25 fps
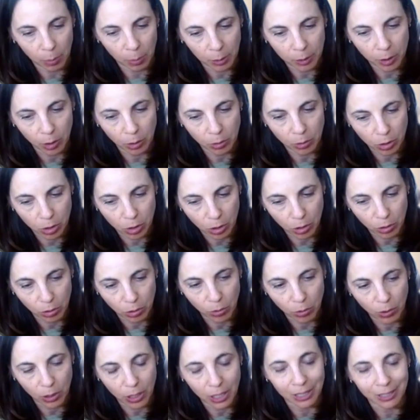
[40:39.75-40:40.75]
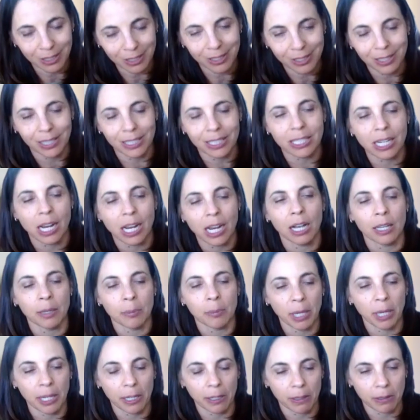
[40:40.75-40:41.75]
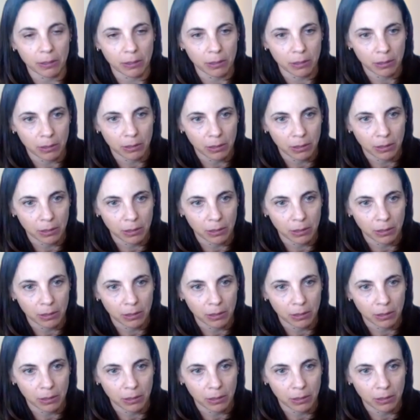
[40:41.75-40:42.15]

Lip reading: episode too is the timing